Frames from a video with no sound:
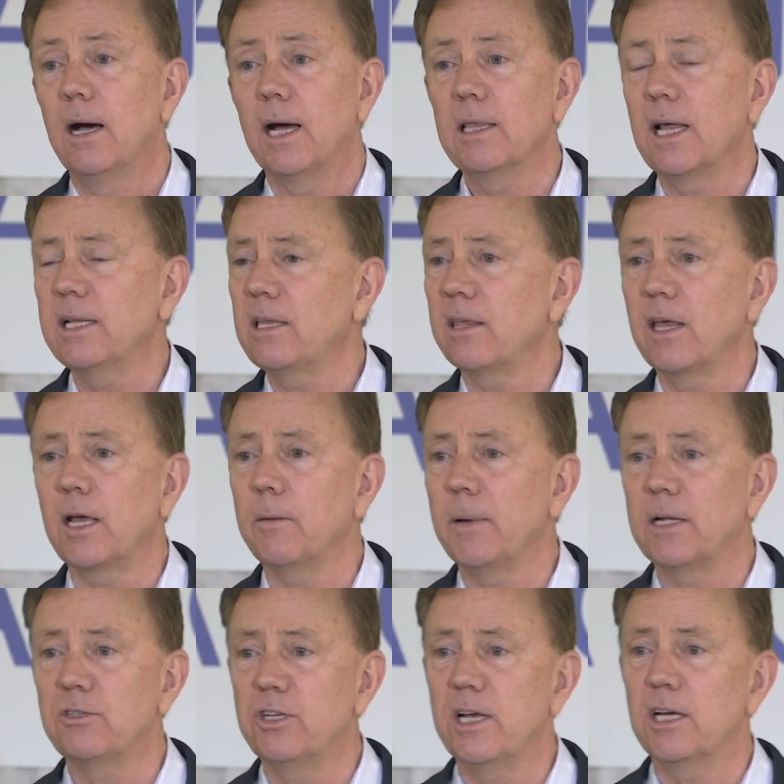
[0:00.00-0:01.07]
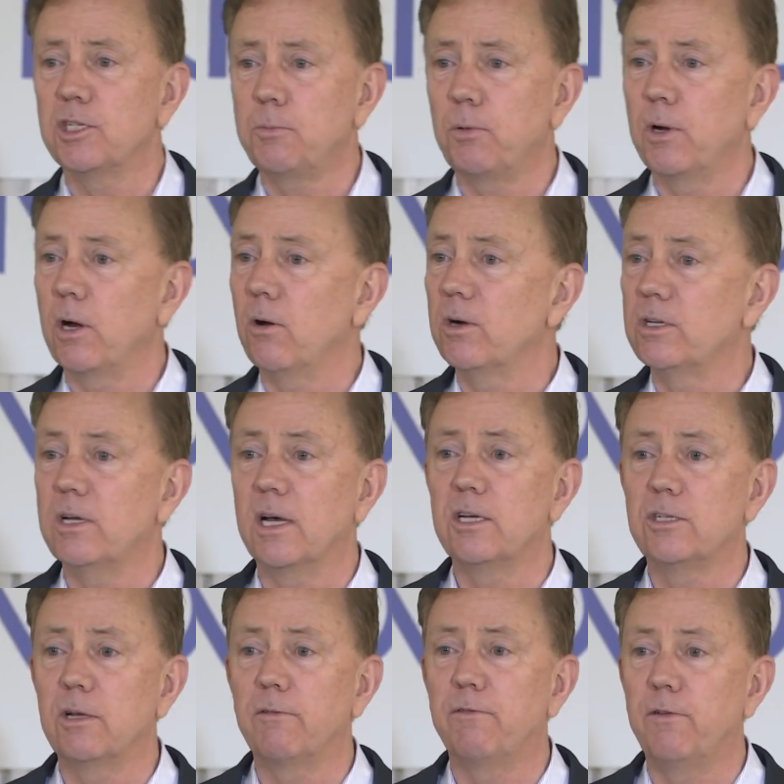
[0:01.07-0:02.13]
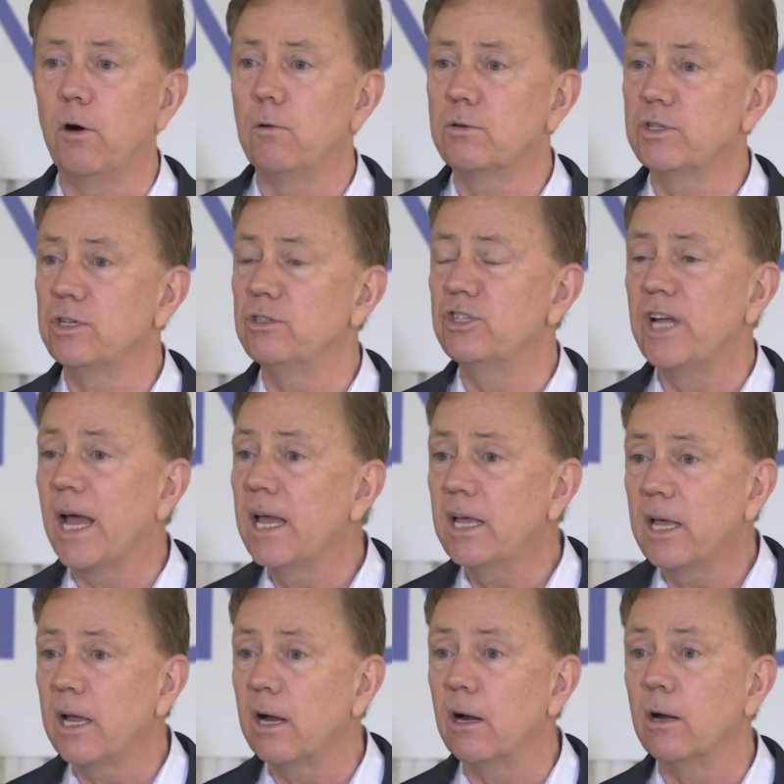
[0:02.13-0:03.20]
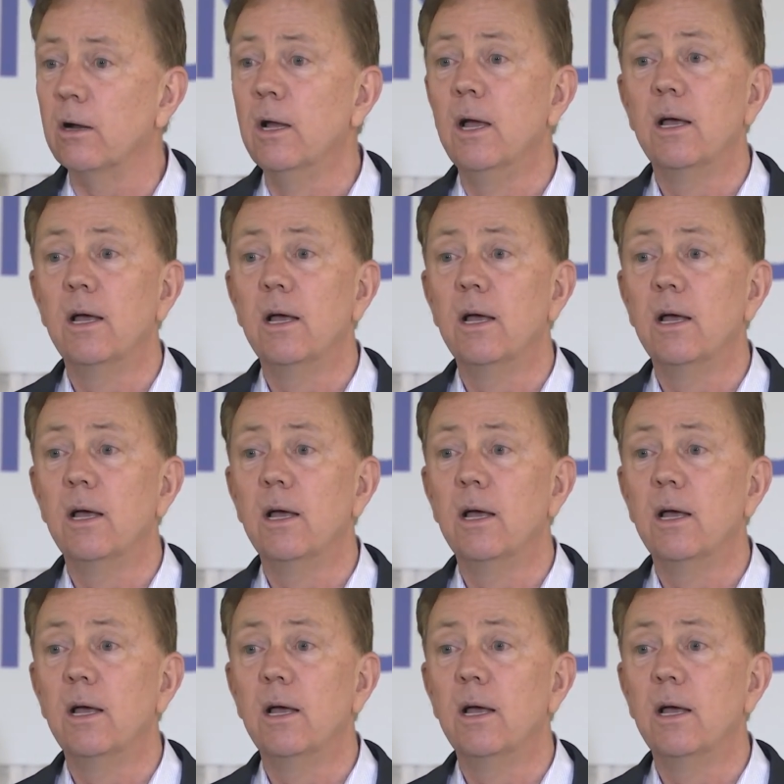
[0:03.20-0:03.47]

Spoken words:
I'd like to think about tests prioritizing folks in daycare.